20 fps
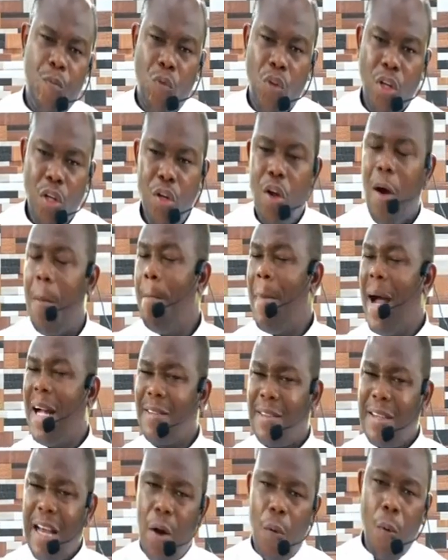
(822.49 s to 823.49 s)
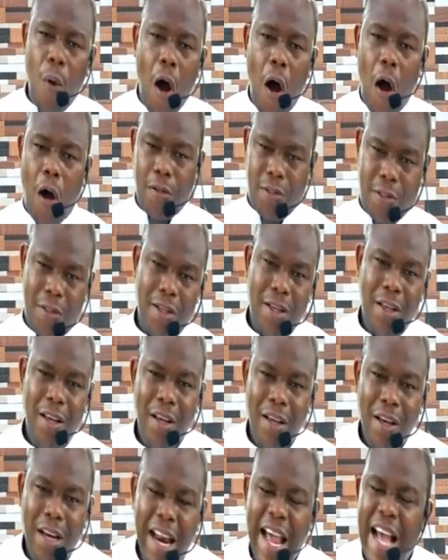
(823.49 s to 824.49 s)
no matter what.
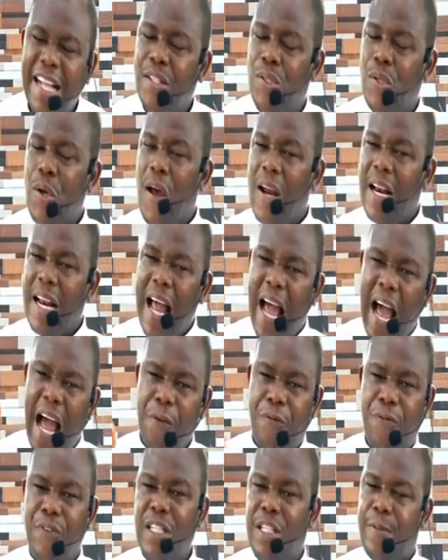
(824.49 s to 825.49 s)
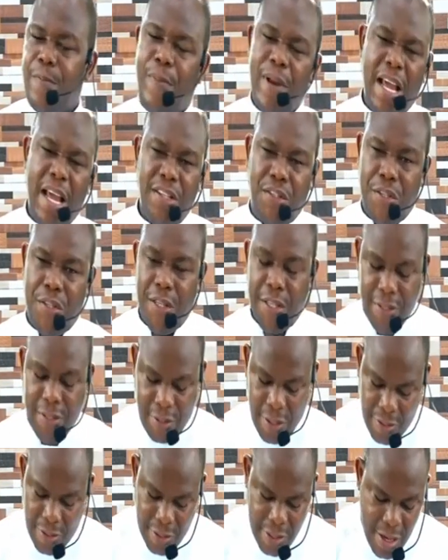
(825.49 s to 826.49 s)
Let your life display
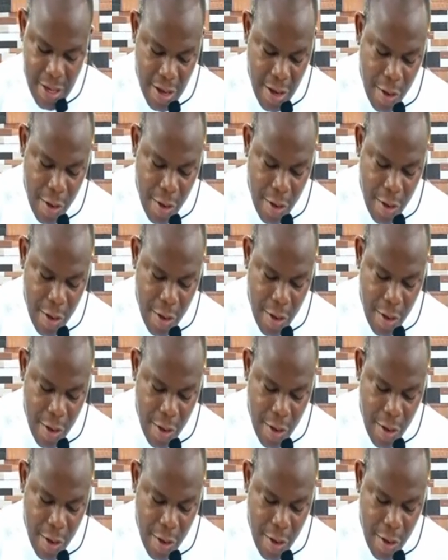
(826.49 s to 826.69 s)
Jesus.